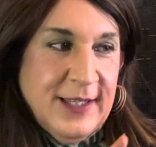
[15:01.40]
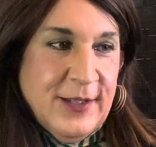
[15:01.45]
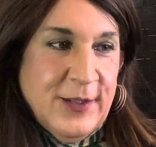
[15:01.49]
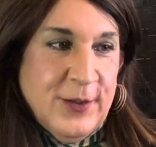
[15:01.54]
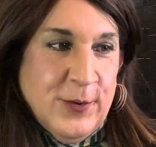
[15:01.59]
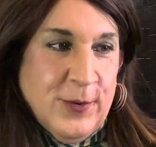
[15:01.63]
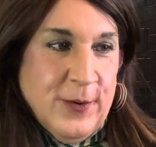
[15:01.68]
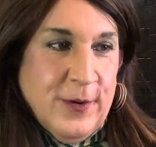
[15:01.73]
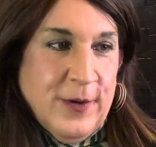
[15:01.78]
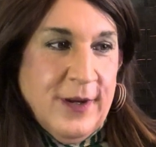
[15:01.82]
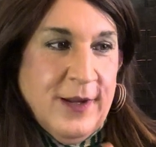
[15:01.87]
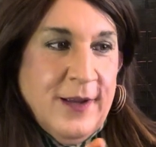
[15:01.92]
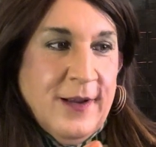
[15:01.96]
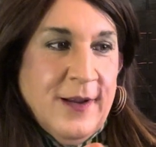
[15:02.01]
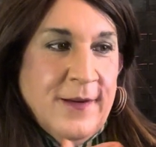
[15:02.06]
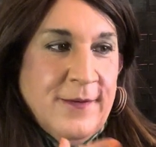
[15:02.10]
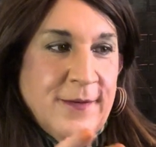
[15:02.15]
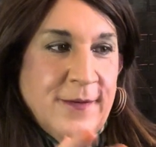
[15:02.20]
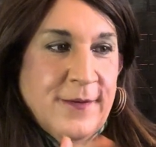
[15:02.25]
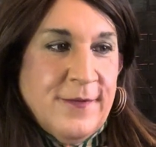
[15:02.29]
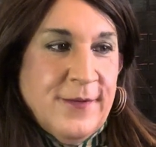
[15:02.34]
story
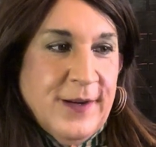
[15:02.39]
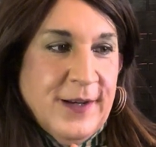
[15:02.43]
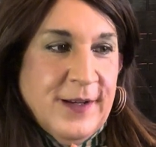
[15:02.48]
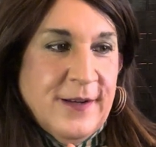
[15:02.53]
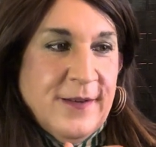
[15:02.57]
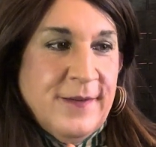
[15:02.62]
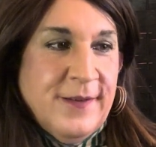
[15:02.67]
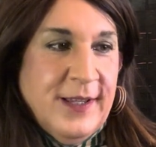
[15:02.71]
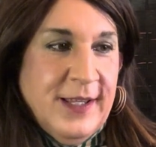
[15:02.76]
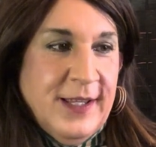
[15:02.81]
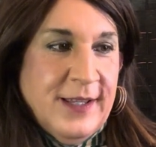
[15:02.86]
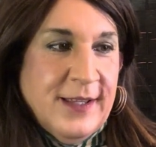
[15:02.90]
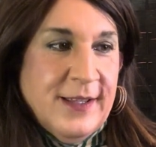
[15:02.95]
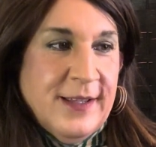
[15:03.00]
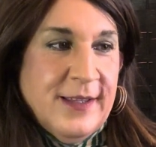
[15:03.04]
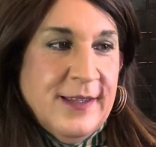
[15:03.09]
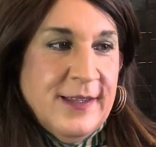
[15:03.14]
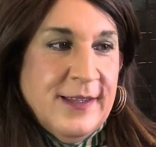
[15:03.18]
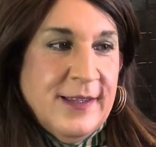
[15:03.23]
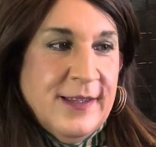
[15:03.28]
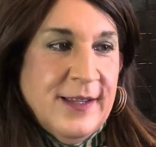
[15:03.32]
of a friend of his
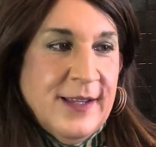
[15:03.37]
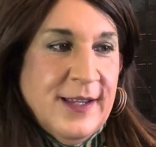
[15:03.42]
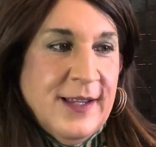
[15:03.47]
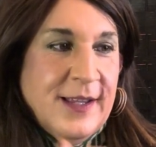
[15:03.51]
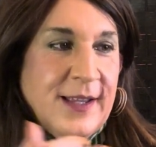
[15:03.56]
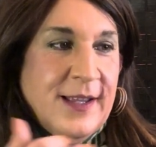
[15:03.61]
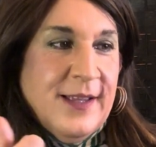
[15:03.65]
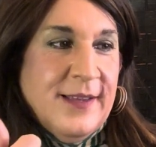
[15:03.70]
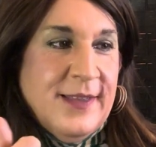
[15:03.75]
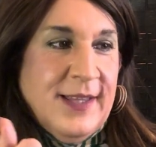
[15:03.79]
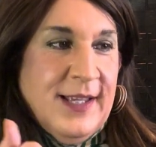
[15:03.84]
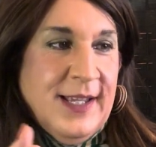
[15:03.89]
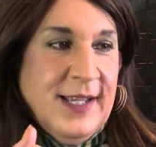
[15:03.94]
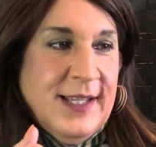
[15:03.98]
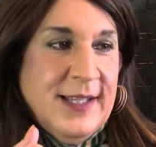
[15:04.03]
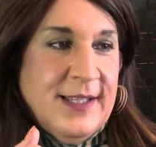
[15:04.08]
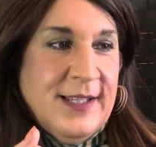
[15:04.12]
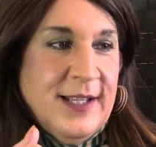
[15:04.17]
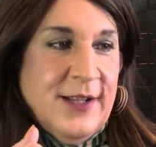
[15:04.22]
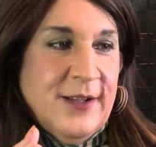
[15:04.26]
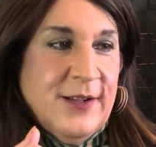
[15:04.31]
that he's
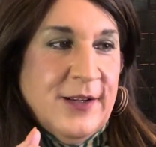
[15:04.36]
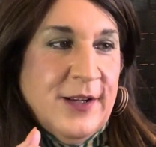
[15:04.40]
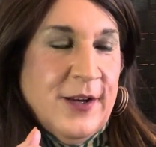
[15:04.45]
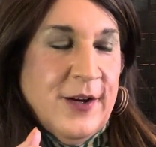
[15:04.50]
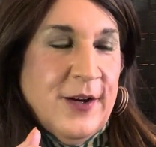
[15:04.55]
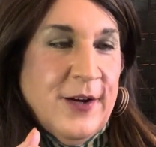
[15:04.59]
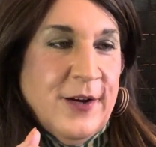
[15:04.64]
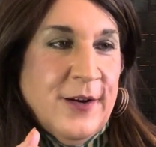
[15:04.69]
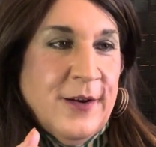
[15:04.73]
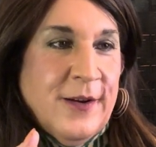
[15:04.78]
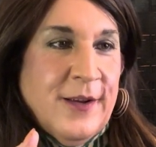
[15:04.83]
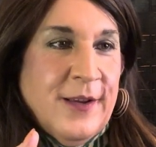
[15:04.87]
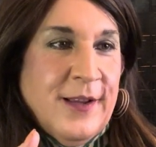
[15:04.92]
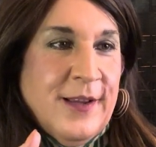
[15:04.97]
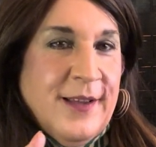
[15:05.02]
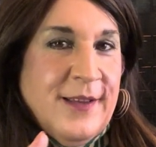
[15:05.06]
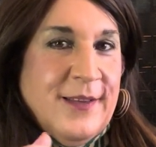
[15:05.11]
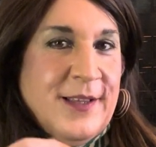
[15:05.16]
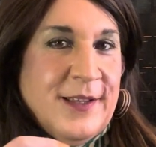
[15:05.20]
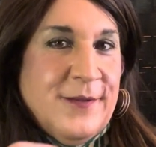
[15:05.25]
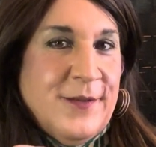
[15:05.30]
telling her
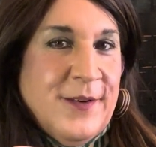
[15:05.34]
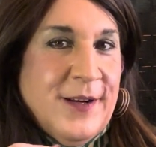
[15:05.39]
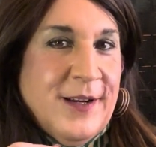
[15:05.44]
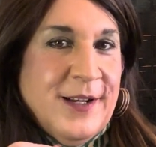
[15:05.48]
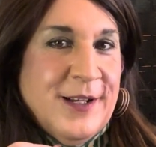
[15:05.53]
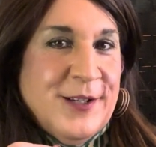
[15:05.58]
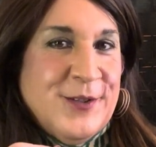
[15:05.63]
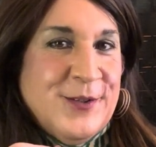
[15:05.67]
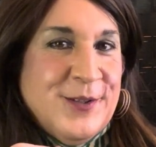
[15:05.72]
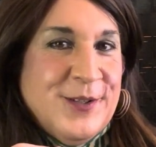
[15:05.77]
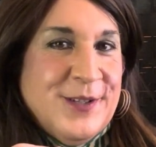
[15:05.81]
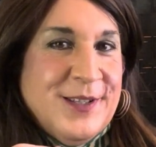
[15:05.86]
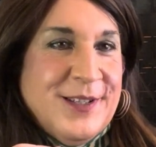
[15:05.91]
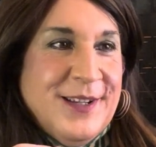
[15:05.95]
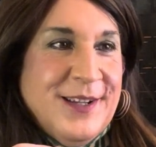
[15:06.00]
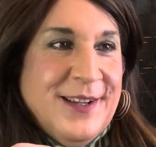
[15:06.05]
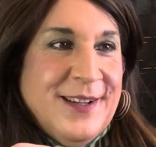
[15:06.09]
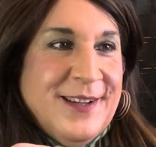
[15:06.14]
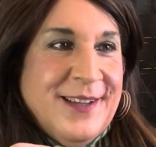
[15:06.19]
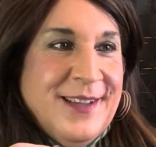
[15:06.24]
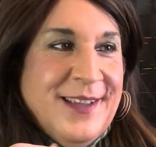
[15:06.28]
that's very interesting.
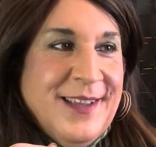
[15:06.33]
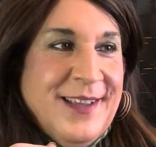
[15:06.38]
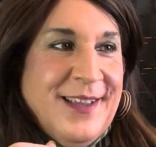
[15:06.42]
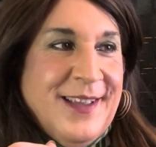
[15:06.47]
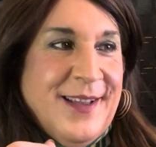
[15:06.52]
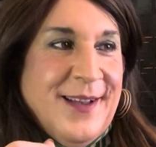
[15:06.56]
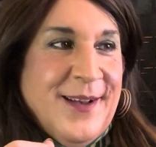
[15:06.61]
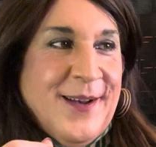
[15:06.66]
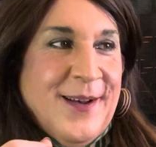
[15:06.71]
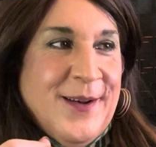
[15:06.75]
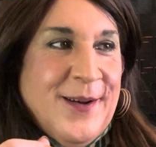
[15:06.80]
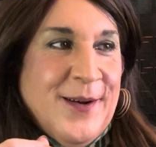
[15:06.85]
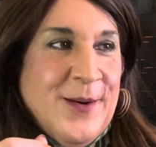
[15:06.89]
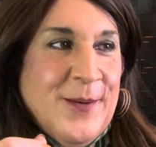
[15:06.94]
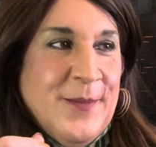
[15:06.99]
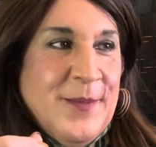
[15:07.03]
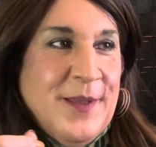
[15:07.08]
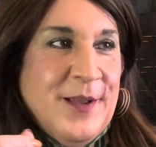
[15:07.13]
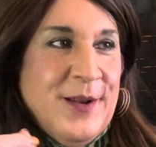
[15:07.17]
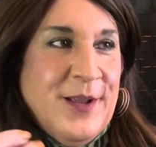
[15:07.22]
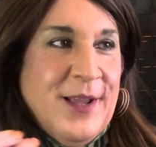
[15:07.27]

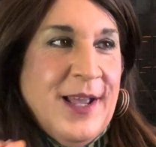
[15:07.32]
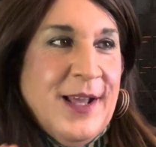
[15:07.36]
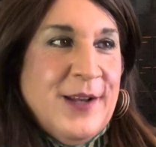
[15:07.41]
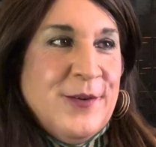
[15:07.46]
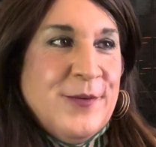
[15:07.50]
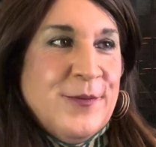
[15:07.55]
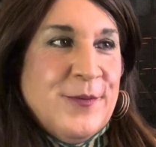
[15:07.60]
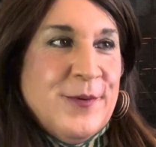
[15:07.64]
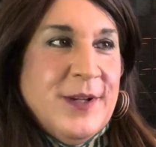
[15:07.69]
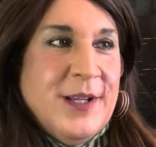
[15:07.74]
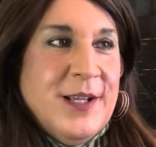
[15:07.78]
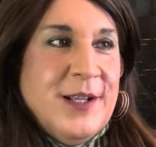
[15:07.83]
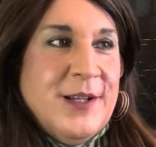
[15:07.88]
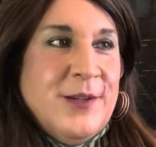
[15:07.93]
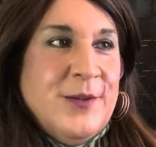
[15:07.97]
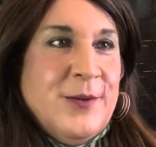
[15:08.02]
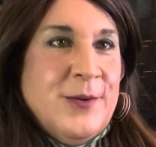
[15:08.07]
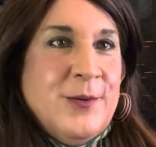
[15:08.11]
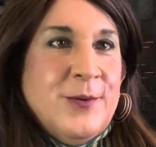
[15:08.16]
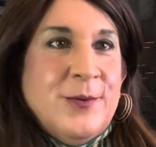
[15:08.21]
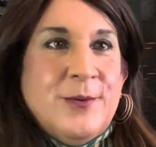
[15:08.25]
That he had a friend
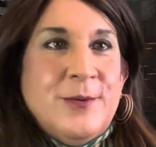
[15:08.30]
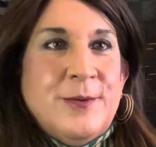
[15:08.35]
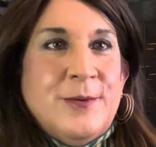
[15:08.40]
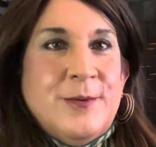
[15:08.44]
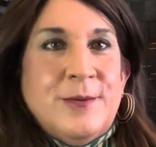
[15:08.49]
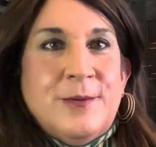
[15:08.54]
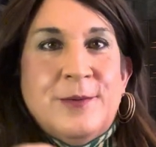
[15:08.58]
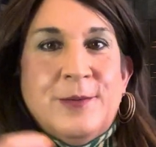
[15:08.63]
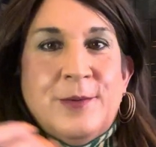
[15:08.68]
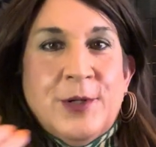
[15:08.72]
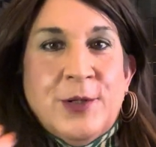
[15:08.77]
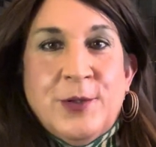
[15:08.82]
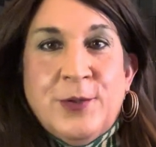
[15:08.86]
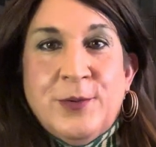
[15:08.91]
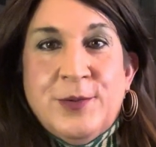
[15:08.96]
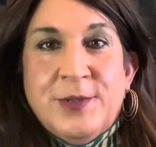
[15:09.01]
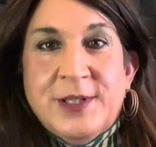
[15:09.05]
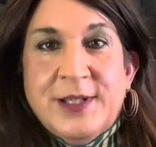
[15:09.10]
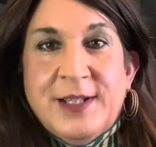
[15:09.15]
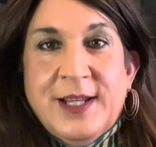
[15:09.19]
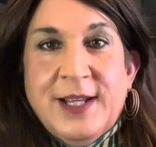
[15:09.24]
who
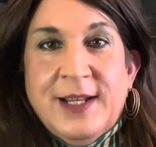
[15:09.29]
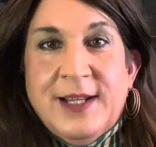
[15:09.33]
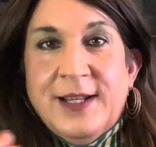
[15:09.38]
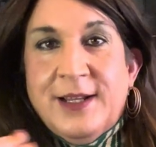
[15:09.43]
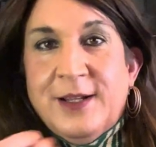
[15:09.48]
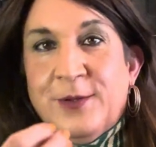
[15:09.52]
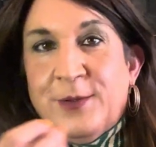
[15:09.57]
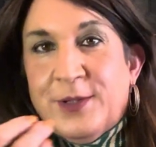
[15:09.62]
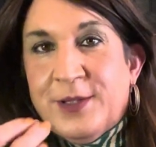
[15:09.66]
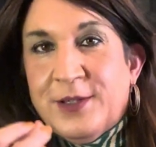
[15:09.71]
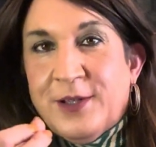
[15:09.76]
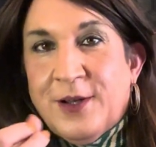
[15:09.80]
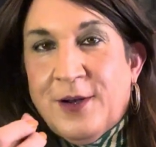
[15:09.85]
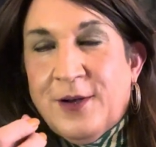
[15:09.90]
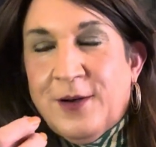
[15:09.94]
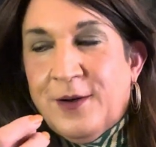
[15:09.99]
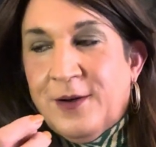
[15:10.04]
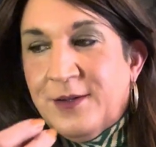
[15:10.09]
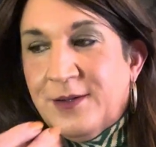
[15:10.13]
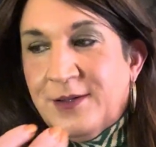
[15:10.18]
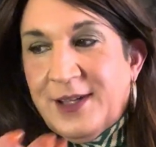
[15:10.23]
hallucinated, who
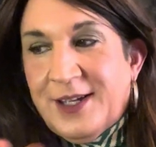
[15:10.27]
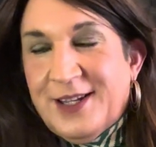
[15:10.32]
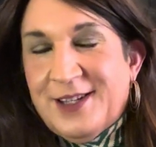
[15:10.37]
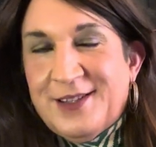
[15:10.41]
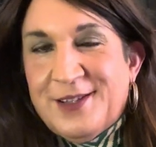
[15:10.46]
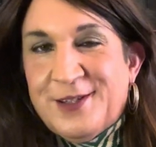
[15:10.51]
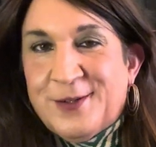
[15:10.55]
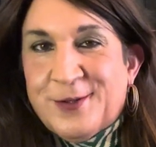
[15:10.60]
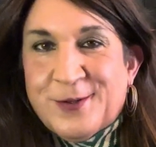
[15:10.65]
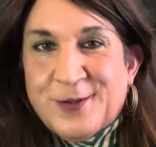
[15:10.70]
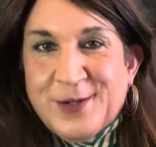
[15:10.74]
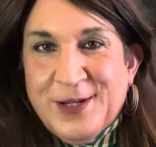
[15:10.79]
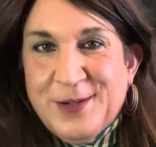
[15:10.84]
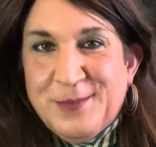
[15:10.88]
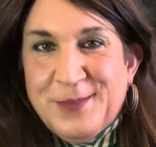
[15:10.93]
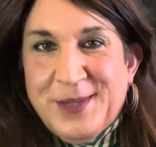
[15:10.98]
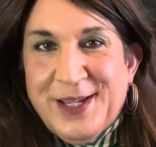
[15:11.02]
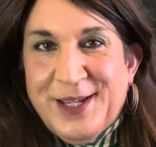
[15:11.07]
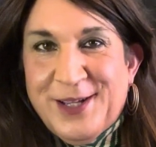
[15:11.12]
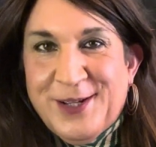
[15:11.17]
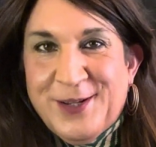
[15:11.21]
saw like little green
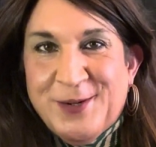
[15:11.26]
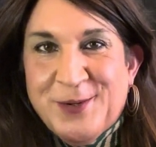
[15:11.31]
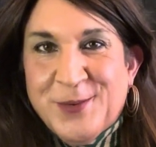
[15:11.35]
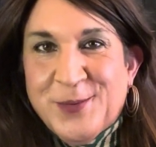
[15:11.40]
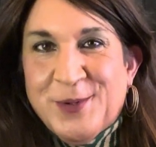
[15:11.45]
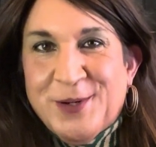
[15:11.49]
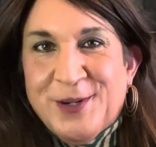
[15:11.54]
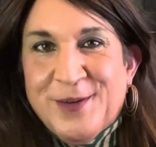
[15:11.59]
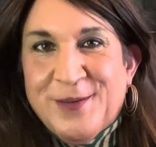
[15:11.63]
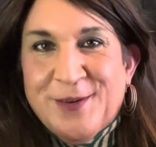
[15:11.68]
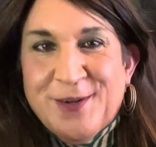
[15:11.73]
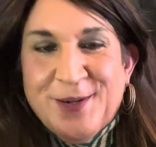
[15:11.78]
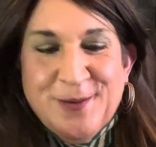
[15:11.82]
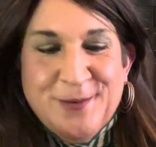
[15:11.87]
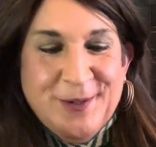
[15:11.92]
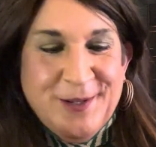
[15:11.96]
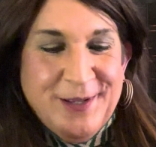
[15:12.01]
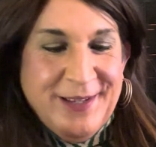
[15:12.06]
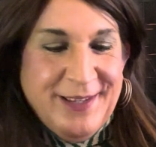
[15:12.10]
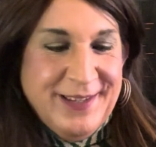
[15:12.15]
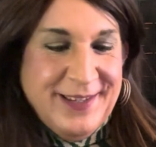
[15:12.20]
men and whatever it
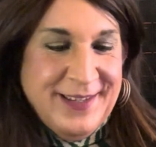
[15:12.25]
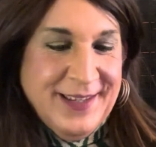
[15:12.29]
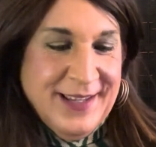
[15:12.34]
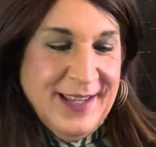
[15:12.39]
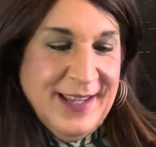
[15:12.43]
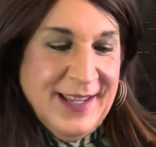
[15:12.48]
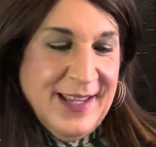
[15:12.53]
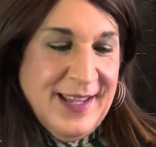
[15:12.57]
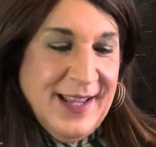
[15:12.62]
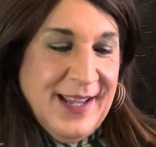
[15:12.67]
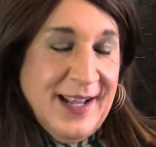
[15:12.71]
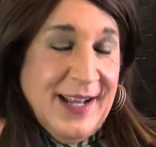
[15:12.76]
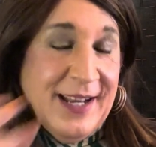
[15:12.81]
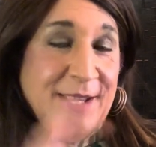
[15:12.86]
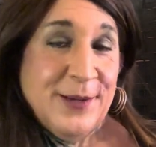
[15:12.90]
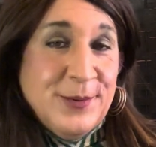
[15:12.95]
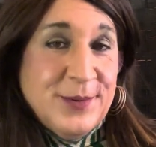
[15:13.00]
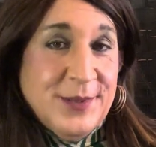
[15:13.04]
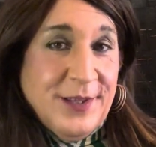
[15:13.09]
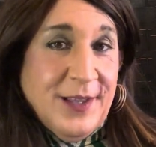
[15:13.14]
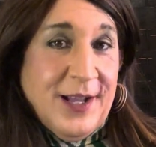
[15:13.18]
was, and he
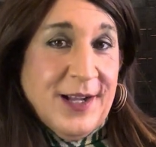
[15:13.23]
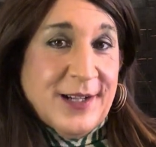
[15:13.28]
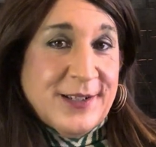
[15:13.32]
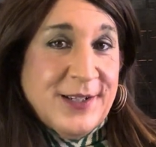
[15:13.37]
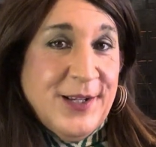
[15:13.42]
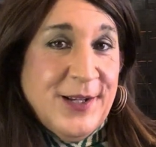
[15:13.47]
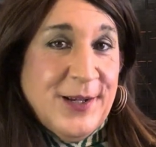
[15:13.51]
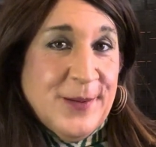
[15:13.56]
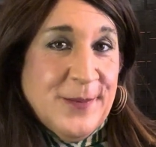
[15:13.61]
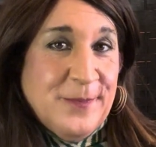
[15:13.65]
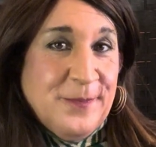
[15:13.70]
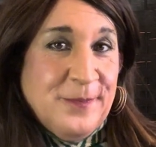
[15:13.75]
was locked up.